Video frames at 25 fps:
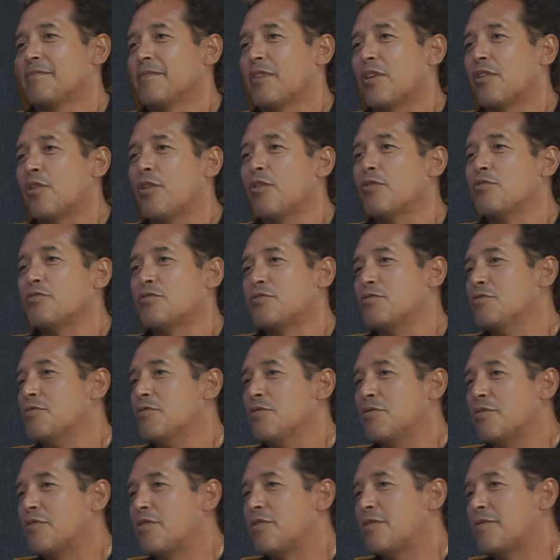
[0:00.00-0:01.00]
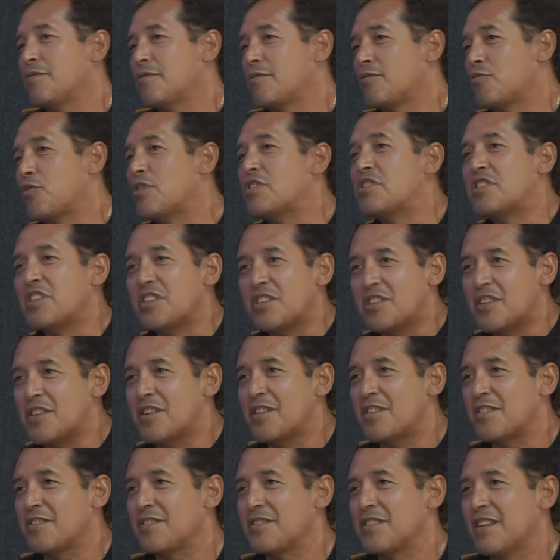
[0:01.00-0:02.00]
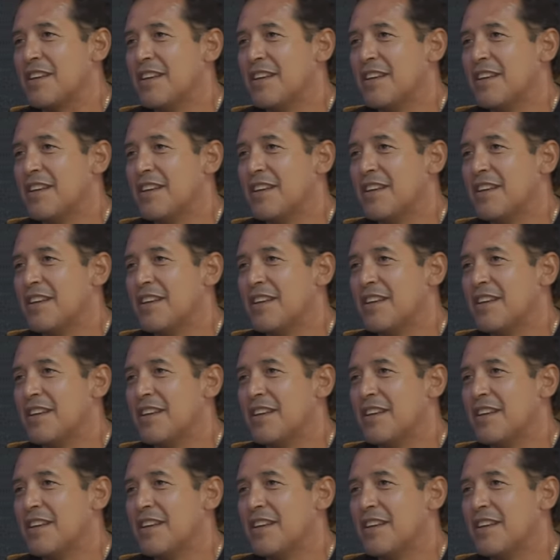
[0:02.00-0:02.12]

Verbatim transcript: close to 20 years,